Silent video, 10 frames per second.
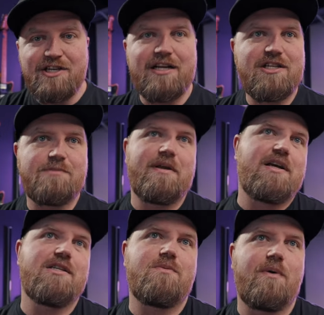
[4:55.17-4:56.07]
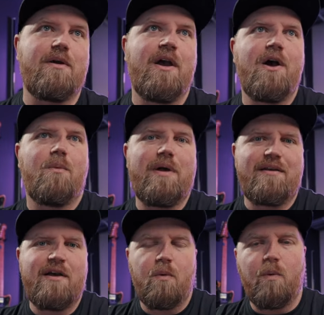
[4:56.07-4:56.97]
not just because we
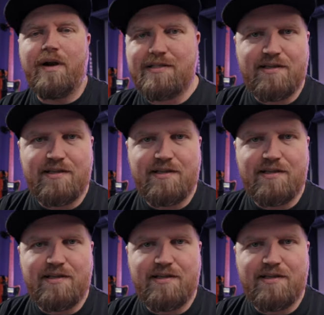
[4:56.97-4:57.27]
we wanted